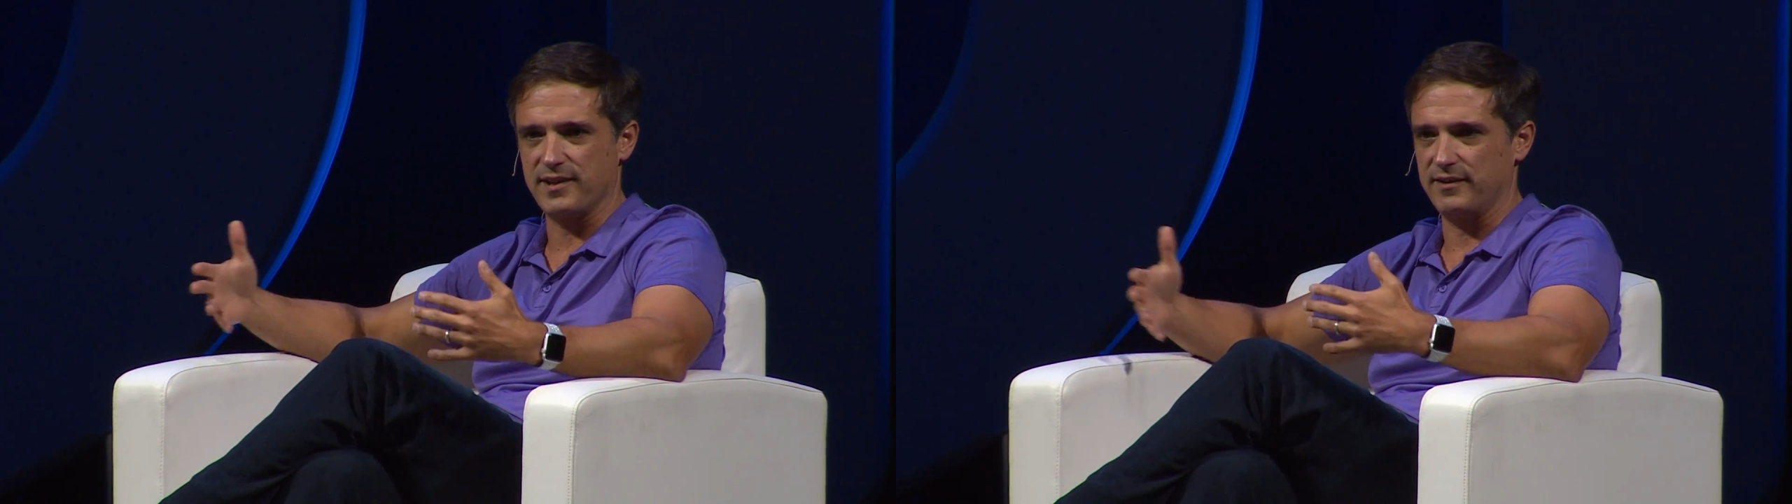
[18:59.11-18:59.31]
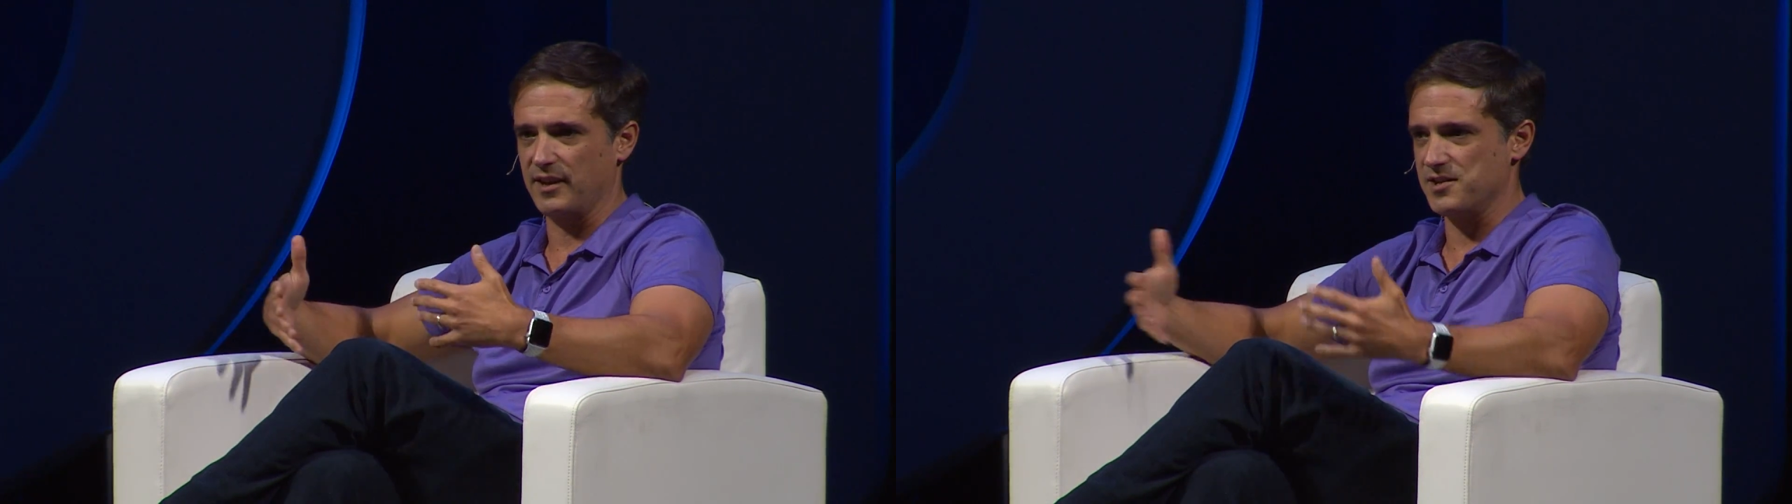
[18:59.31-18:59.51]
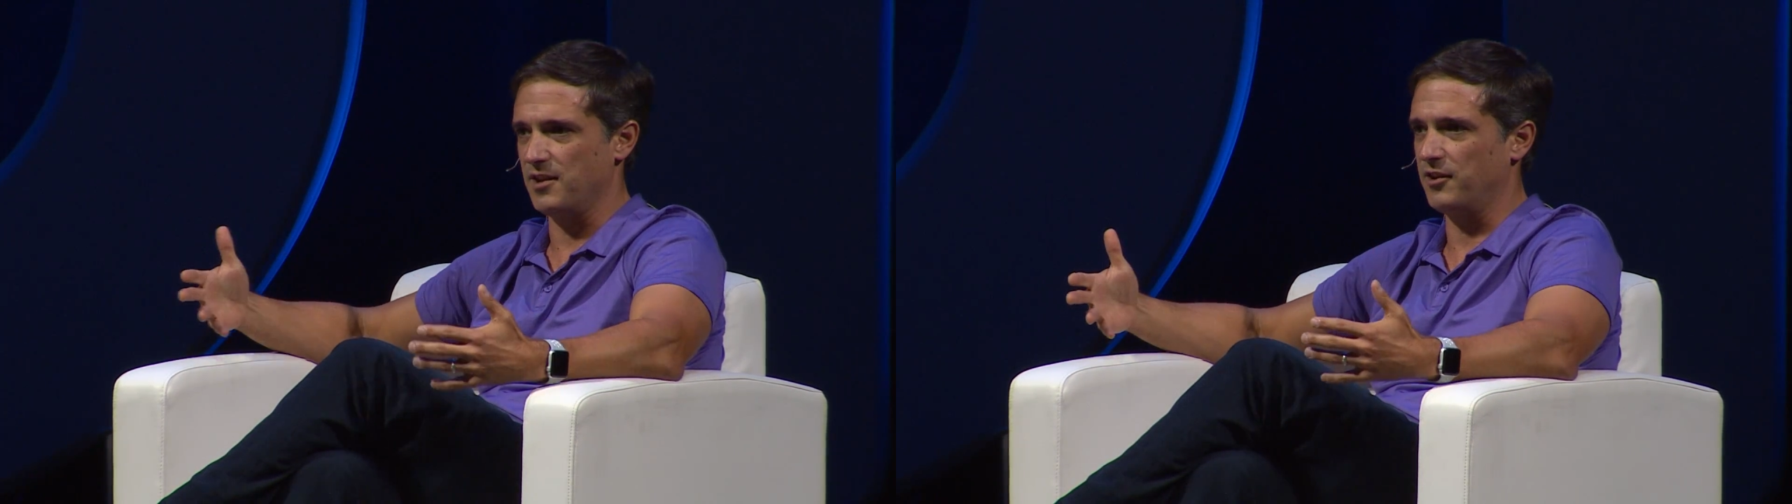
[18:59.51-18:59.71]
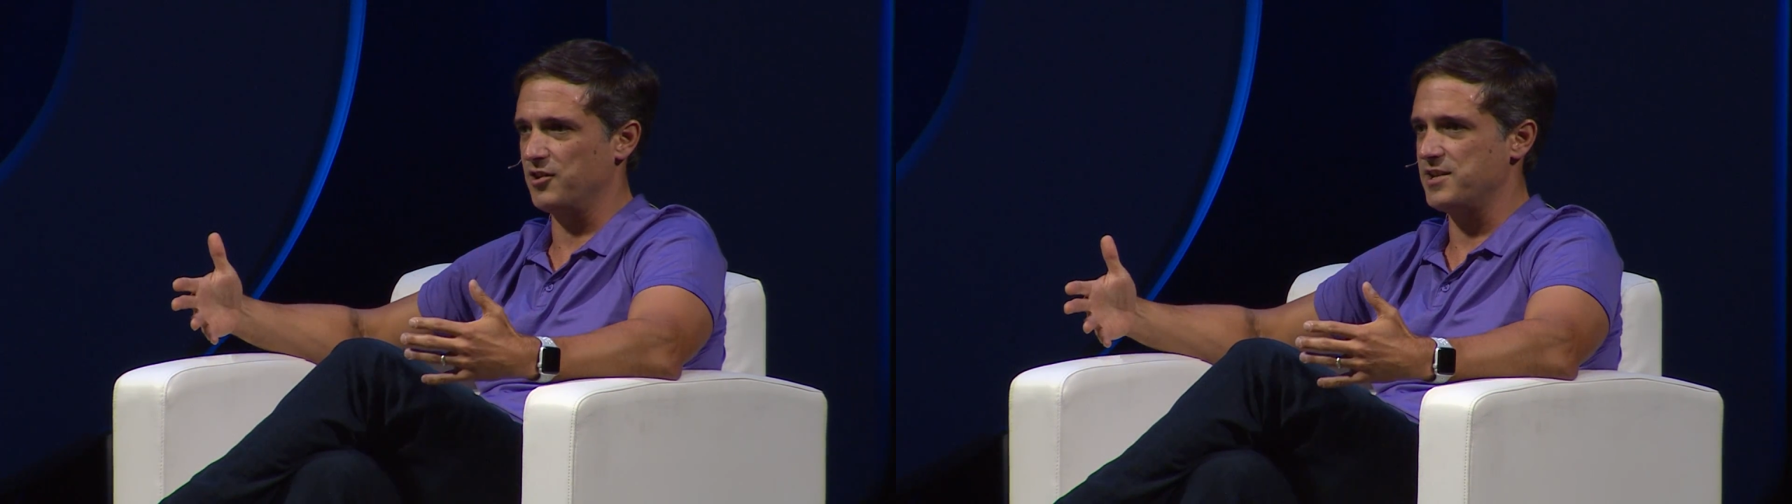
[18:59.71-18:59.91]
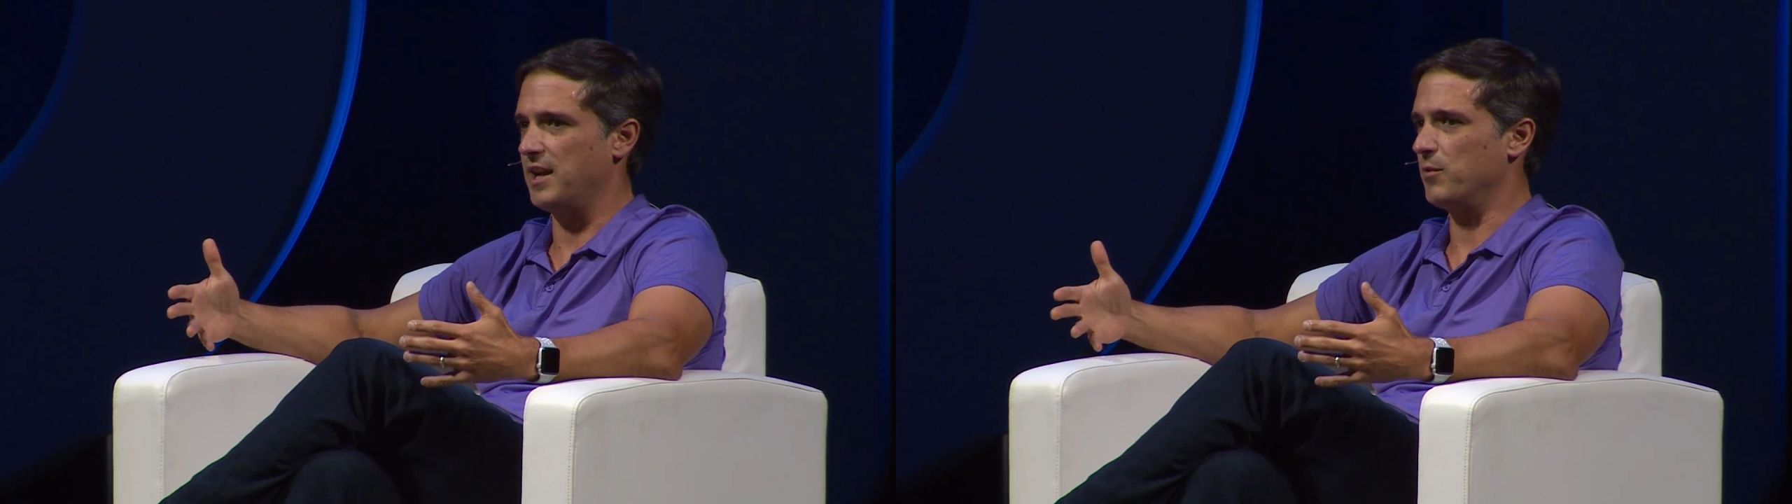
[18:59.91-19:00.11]
that doesn't
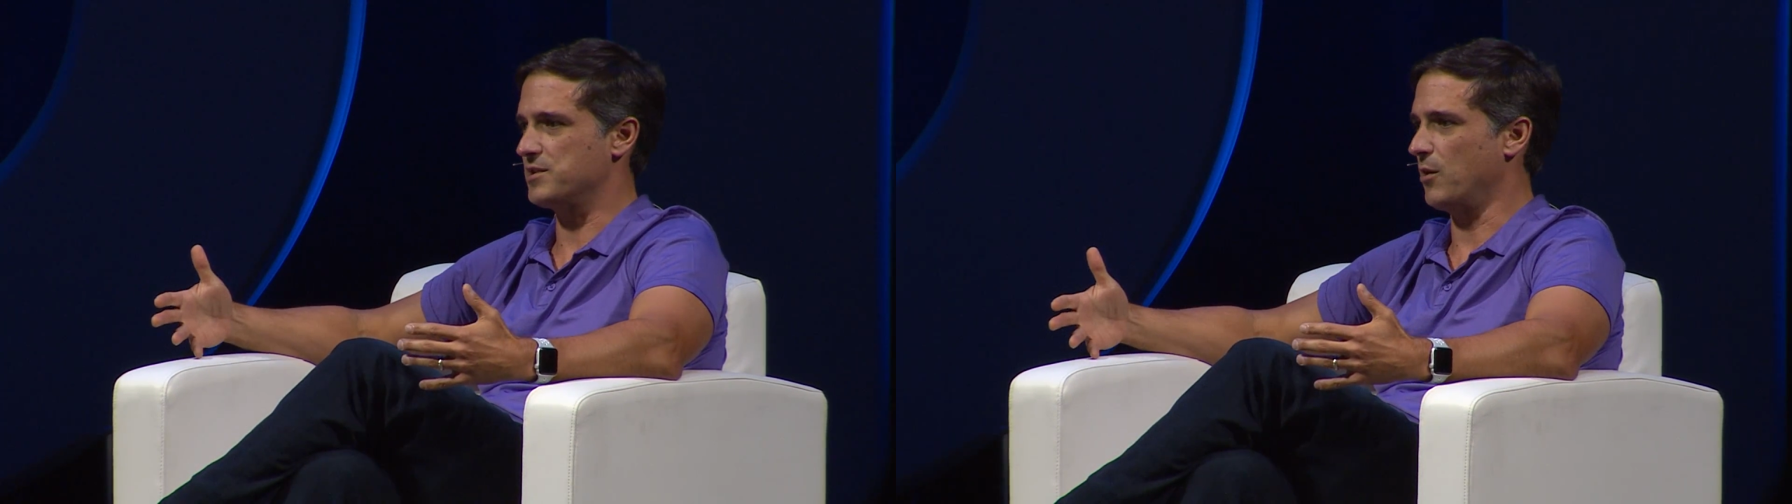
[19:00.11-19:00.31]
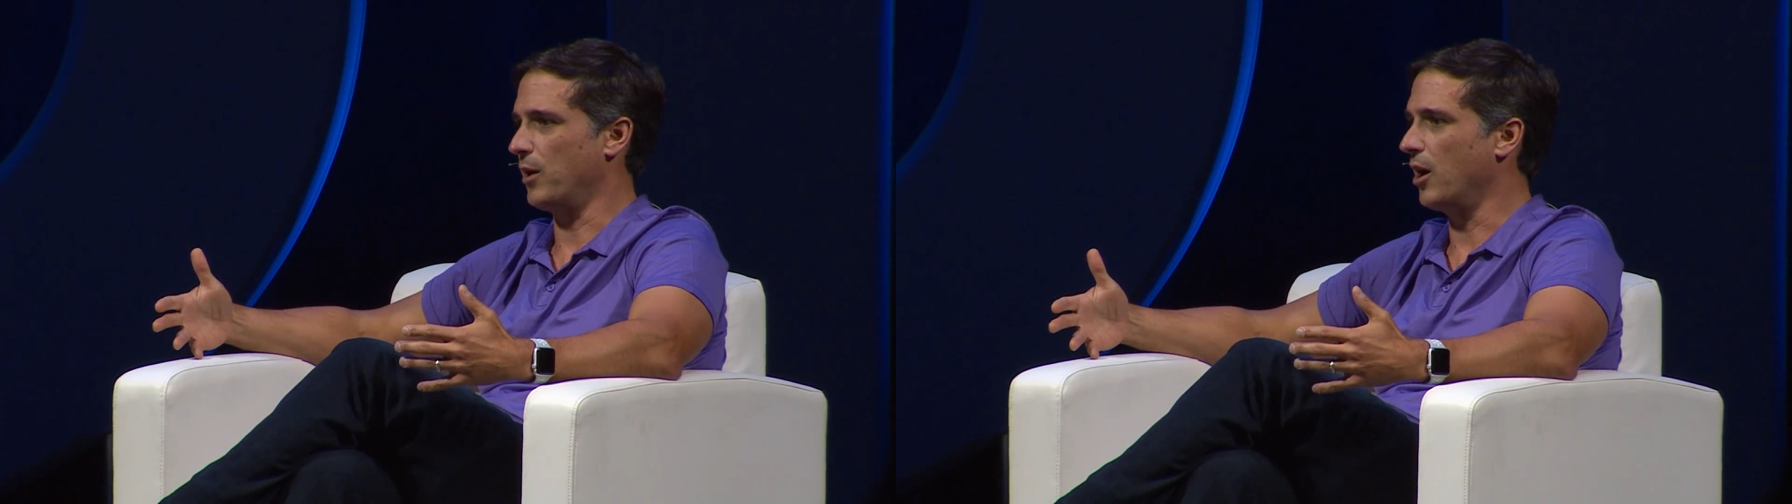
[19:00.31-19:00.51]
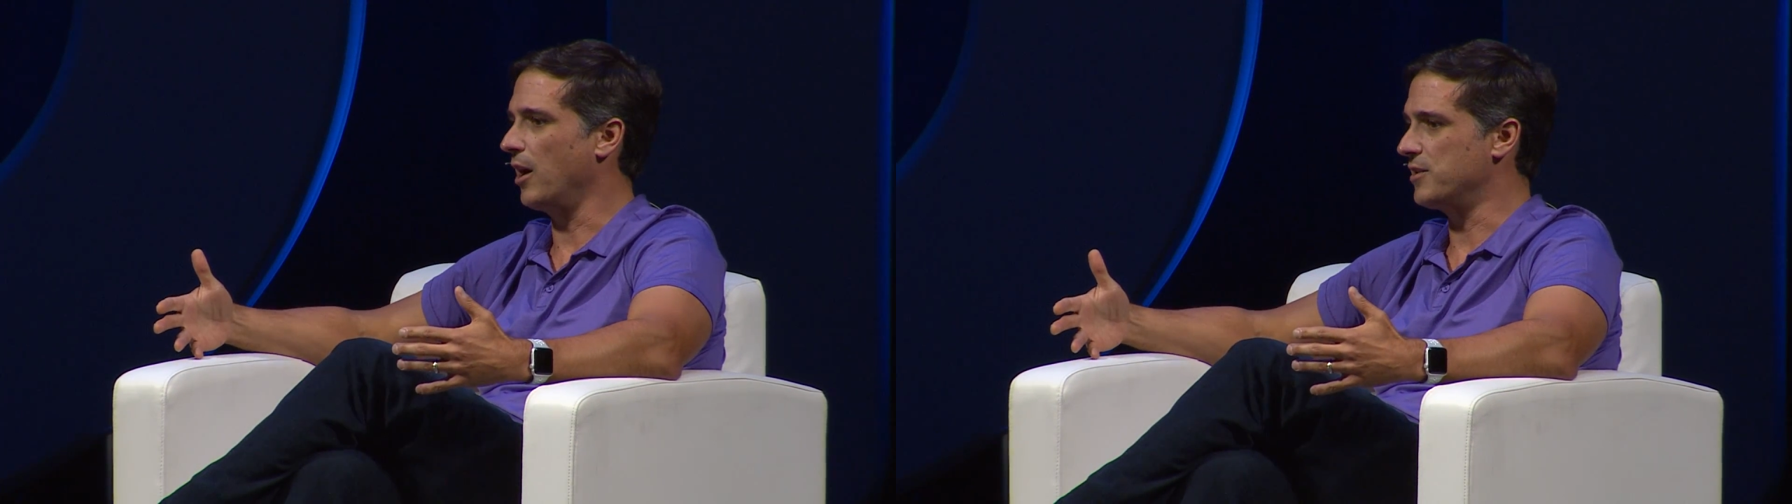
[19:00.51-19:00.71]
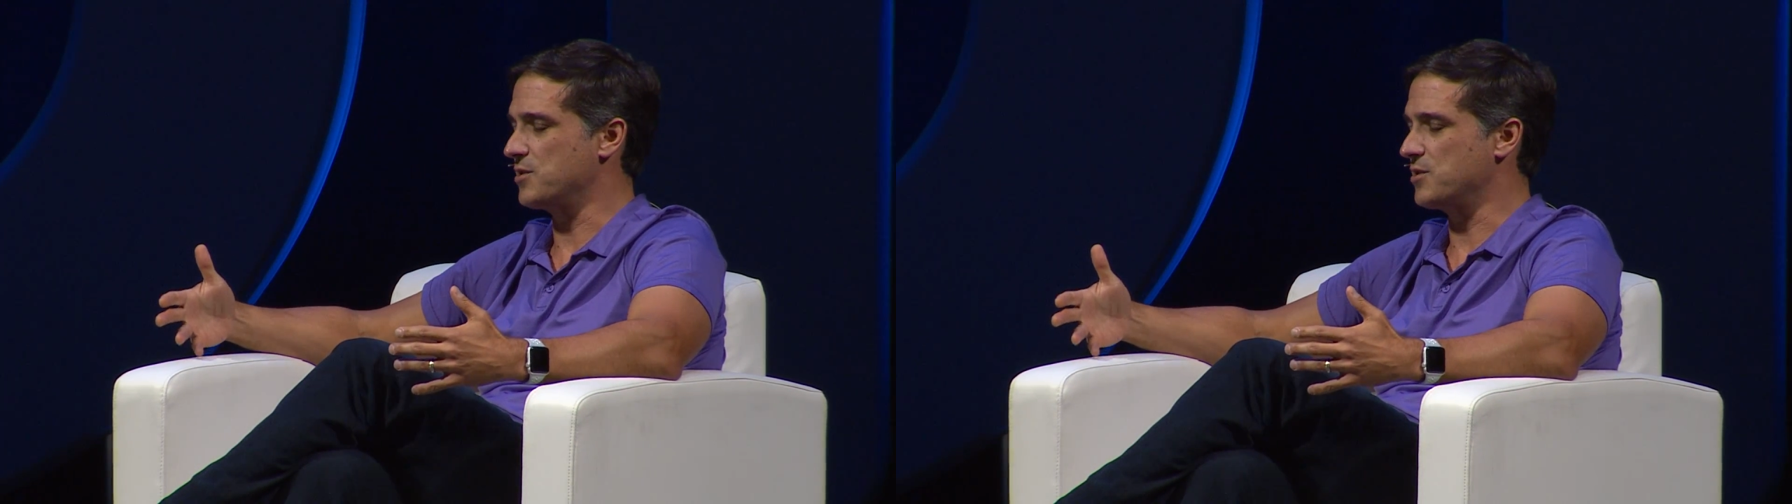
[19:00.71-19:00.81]
understand what's going on.